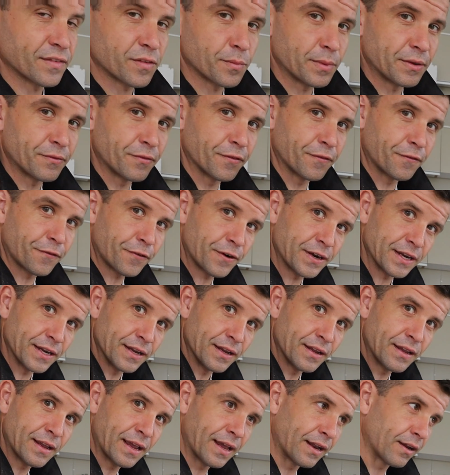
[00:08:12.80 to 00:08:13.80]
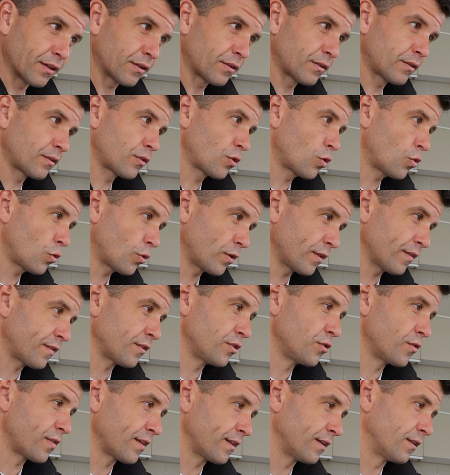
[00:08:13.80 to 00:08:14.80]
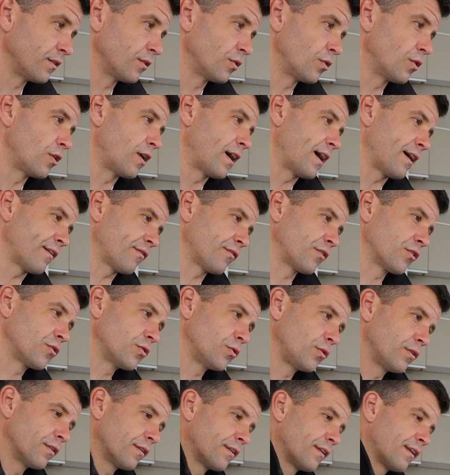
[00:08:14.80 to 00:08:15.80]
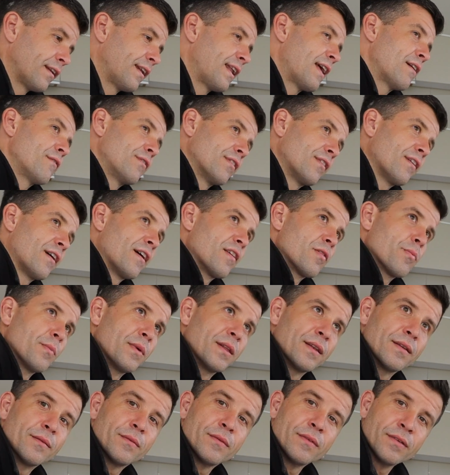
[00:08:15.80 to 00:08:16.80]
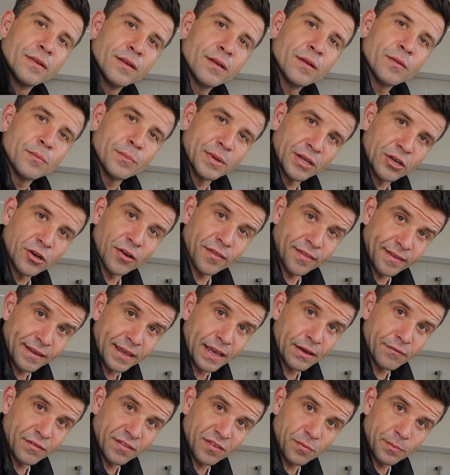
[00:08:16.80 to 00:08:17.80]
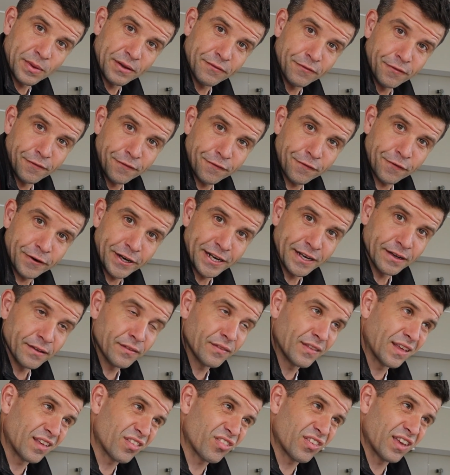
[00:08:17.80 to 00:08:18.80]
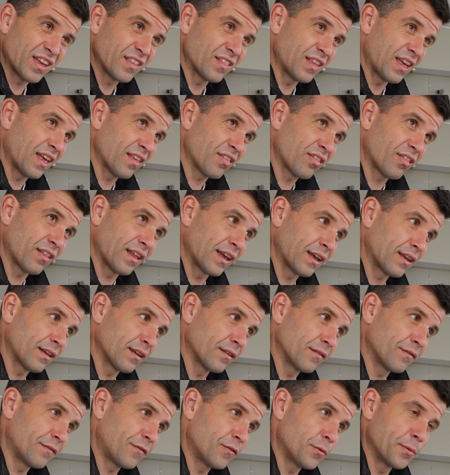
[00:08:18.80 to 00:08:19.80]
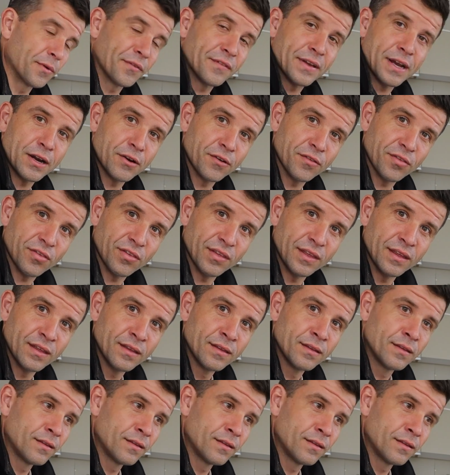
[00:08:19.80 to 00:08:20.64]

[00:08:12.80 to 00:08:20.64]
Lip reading: to me for free, and according to New Zealand law I have to call it an advertisement because he gave it to me for free. They say that's like a form of currency.